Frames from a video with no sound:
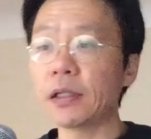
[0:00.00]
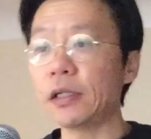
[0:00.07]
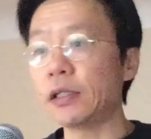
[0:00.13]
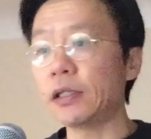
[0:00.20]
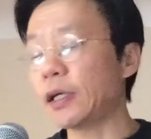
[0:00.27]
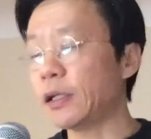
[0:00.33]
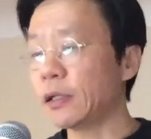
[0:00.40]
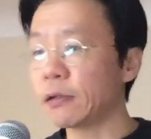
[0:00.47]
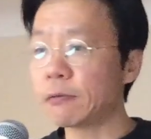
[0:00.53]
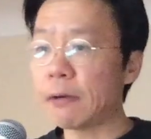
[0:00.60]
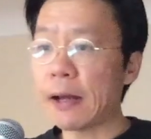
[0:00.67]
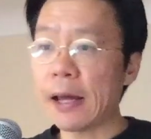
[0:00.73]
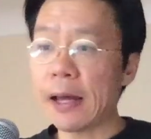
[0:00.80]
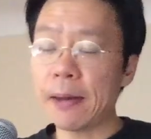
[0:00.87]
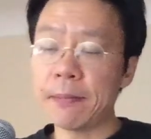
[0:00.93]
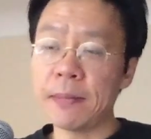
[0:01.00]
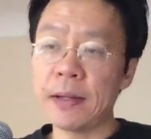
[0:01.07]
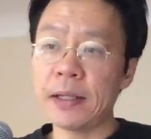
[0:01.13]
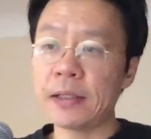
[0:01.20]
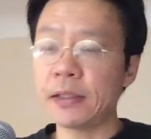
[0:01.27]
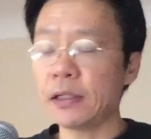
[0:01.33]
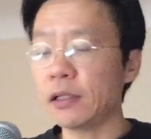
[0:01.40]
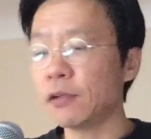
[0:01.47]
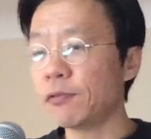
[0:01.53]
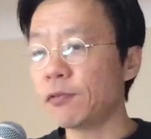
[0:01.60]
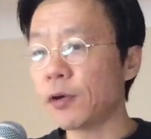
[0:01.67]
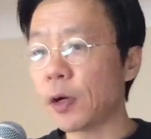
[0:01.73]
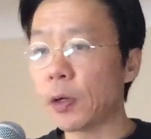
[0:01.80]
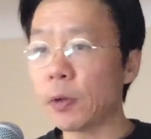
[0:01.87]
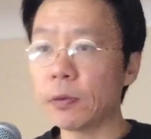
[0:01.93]
telegram and
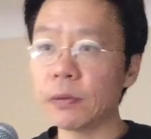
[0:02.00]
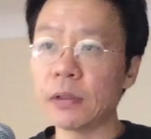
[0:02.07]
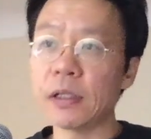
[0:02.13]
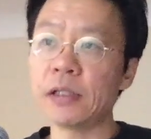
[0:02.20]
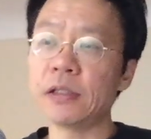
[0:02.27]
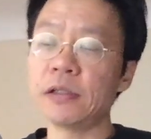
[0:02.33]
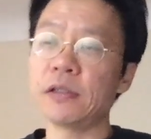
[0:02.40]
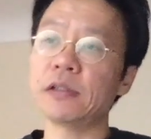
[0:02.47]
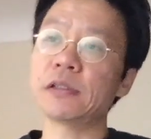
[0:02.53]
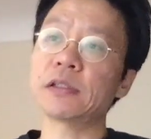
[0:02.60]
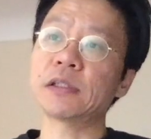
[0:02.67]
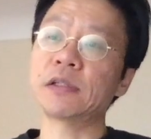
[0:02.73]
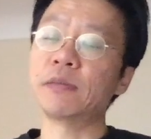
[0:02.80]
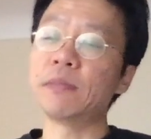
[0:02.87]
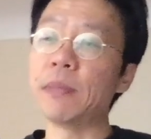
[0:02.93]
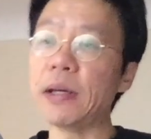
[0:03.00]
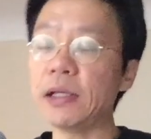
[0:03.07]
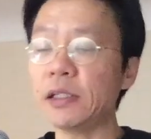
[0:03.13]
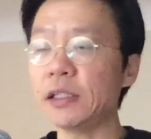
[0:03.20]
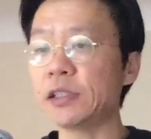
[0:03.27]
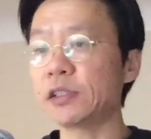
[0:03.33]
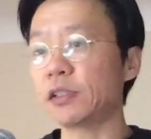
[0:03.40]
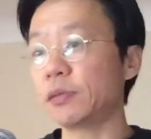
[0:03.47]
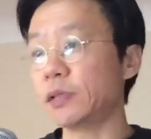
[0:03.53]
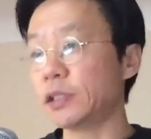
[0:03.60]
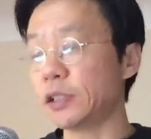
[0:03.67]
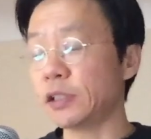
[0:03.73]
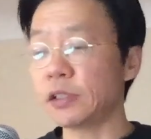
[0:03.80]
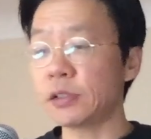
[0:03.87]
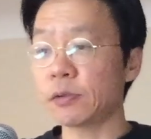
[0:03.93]
telephone and kind of mailing
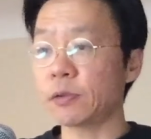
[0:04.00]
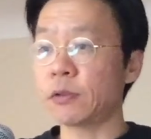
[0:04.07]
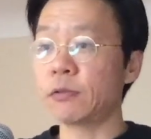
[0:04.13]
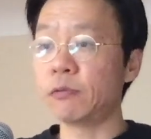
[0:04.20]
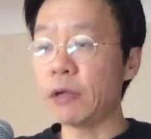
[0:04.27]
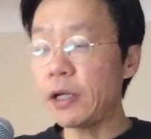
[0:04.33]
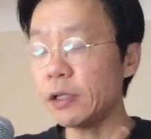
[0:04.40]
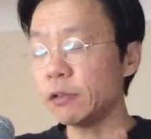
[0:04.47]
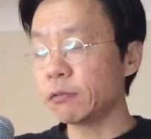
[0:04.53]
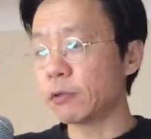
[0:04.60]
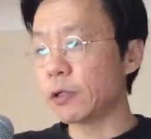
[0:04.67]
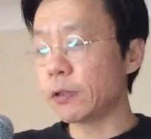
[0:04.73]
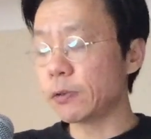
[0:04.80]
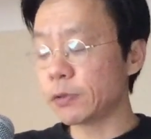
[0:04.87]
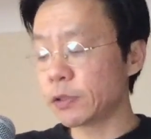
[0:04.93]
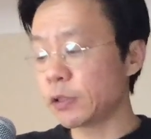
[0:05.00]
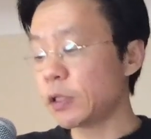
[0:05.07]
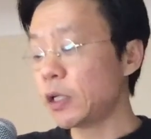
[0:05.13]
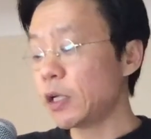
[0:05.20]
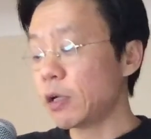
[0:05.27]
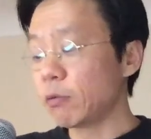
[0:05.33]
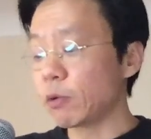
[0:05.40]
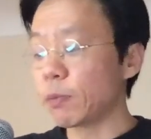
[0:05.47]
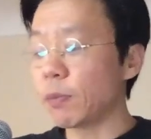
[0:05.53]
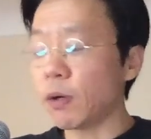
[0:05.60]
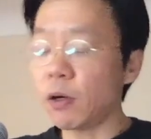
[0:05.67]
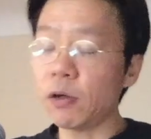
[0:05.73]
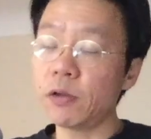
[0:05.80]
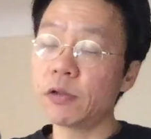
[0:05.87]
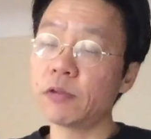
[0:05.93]
services or railroads were
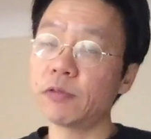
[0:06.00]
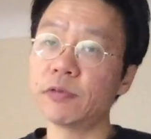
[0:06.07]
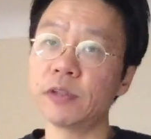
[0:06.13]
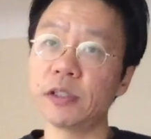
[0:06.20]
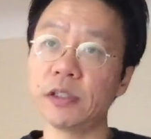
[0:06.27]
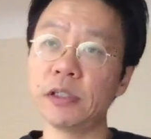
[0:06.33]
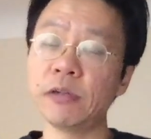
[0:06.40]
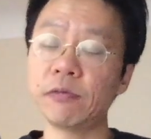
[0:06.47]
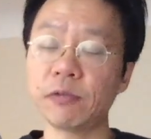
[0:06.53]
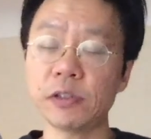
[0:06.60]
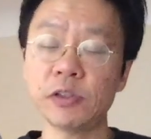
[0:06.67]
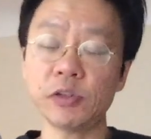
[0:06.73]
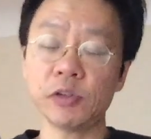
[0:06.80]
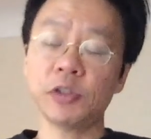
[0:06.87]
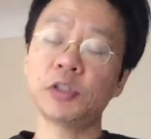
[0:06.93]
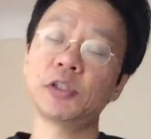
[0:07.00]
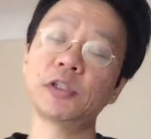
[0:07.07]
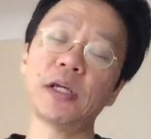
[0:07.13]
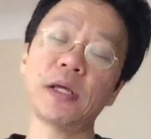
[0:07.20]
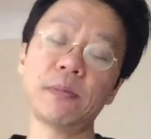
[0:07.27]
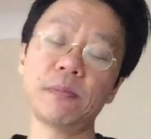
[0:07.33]
part of the infrastructure that